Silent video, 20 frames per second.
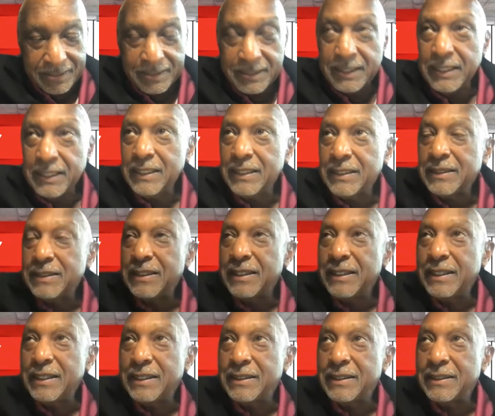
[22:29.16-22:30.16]
And
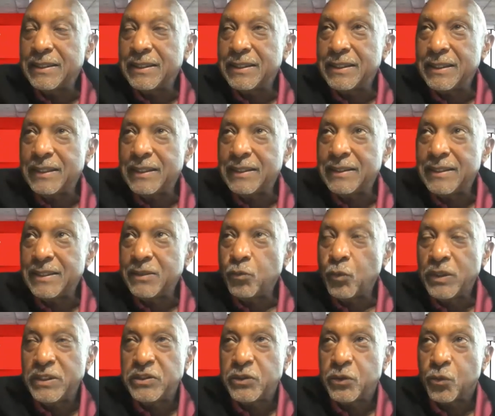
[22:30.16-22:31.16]
then
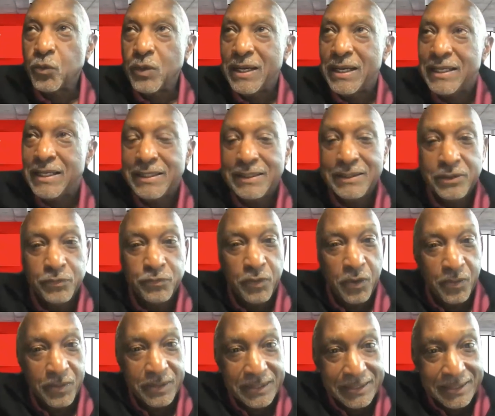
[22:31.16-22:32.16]
when you're ready, you've
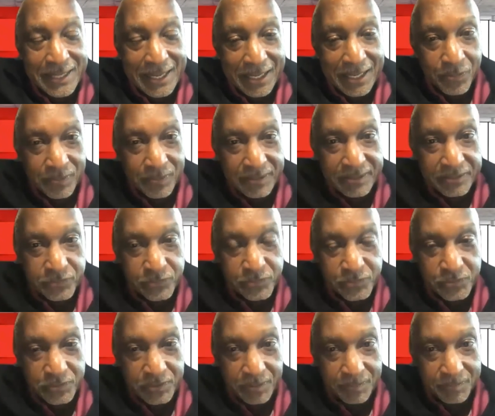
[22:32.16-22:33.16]
already got a
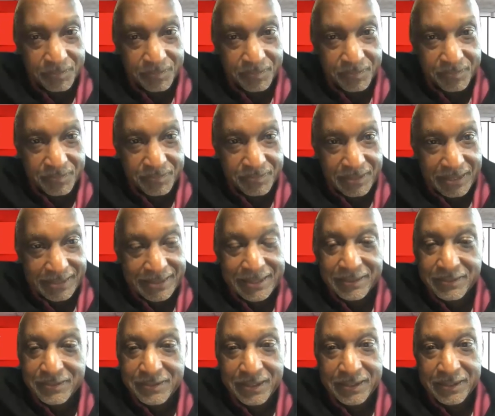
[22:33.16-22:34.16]
relationship. I
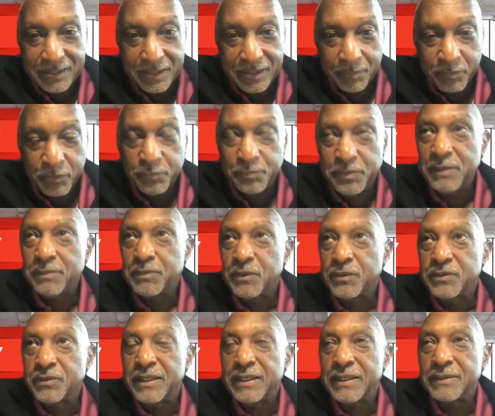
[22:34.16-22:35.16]
can't tell you the number of
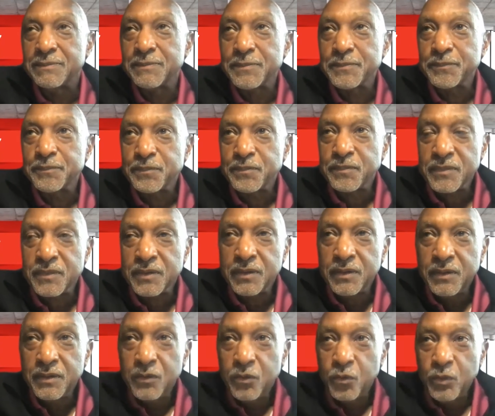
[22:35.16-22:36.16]
people that
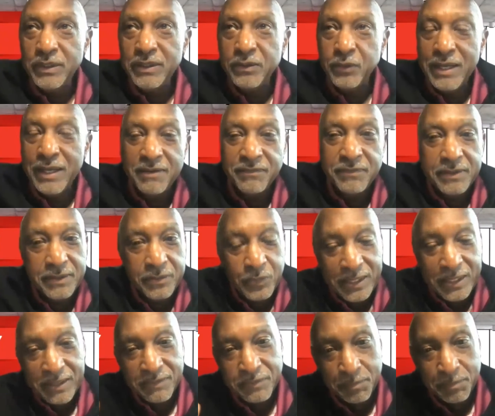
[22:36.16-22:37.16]
we have
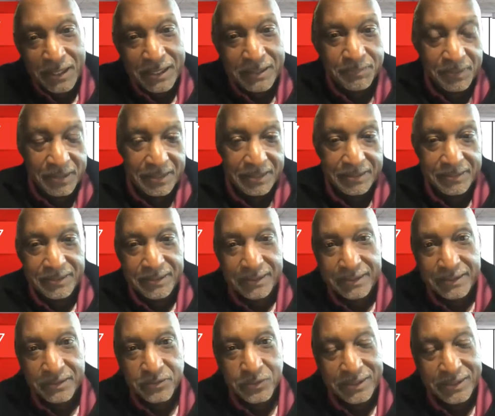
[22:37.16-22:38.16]
a pipeline,
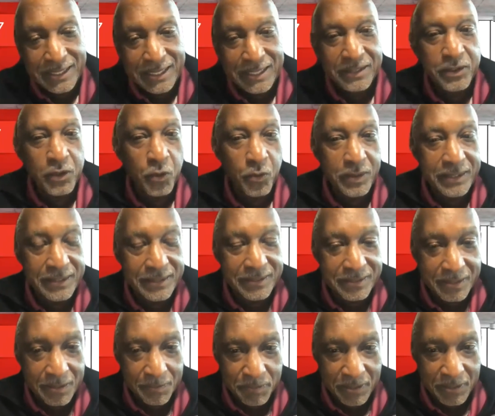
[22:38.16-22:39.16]
and there's a category
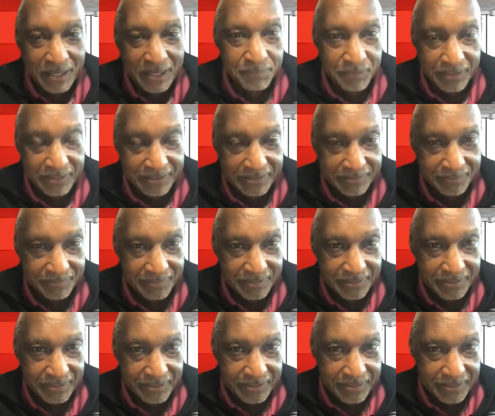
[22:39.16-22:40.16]
in our pipeline.
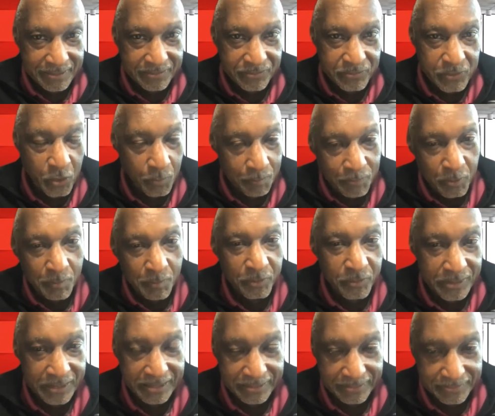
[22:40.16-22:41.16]
It's called
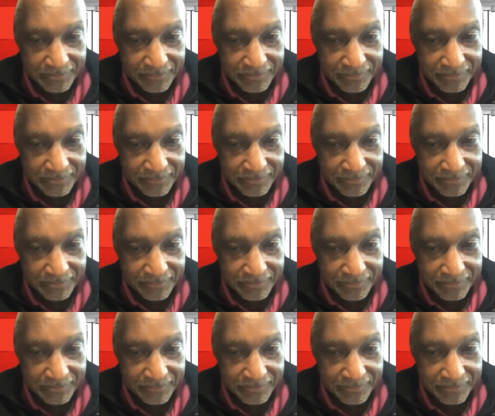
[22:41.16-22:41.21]
boomerang.